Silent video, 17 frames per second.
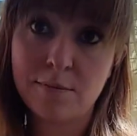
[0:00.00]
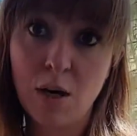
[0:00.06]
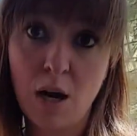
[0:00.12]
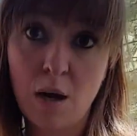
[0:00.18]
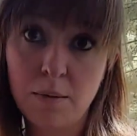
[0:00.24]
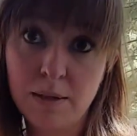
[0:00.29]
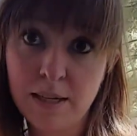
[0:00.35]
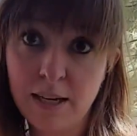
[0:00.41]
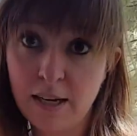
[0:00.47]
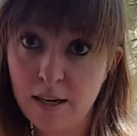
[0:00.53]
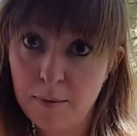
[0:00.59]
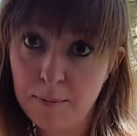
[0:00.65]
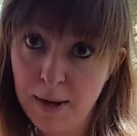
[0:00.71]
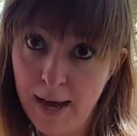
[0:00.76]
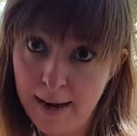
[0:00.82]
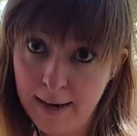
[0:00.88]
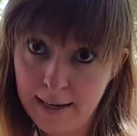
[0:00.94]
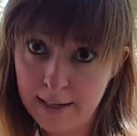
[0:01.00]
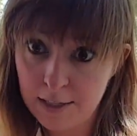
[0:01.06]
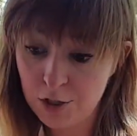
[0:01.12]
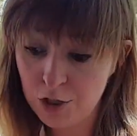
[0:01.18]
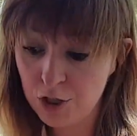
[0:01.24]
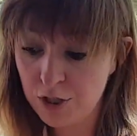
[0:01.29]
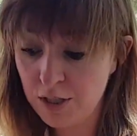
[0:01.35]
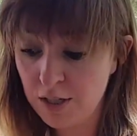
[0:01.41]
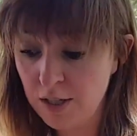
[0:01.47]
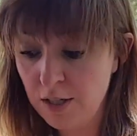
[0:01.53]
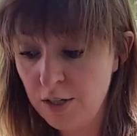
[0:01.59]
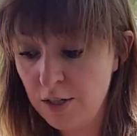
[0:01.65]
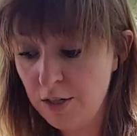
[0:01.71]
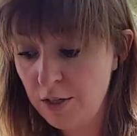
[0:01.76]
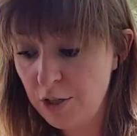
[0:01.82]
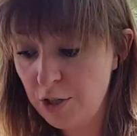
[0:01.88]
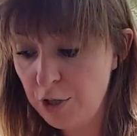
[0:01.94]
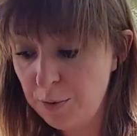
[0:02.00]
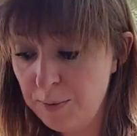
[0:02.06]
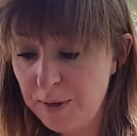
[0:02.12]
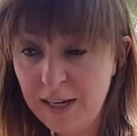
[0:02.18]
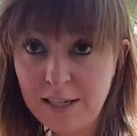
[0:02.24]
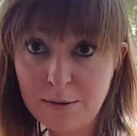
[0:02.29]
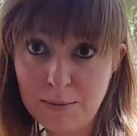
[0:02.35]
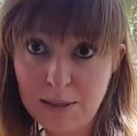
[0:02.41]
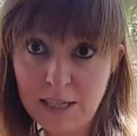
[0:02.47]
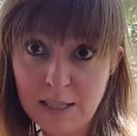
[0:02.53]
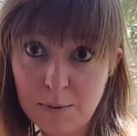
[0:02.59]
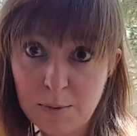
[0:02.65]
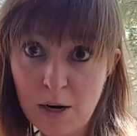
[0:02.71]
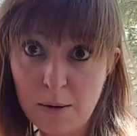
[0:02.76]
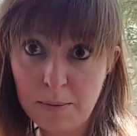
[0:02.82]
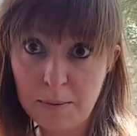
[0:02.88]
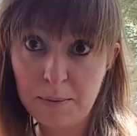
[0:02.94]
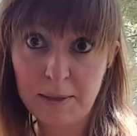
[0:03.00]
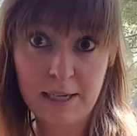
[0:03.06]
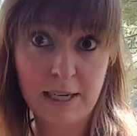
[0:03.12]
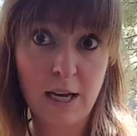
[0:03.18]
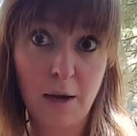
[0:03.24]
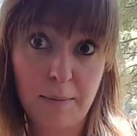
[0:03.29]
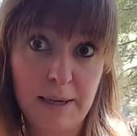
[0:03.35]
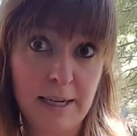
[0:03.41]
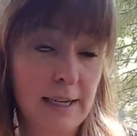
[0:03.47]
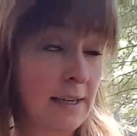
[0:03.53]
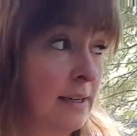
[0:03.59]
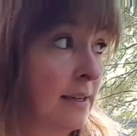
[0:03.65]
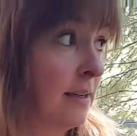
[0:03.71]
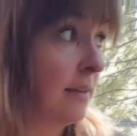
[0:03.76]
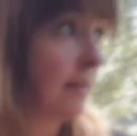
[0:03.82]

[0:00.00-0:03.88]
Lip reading: Probably getting a package. UPS man's probably coming.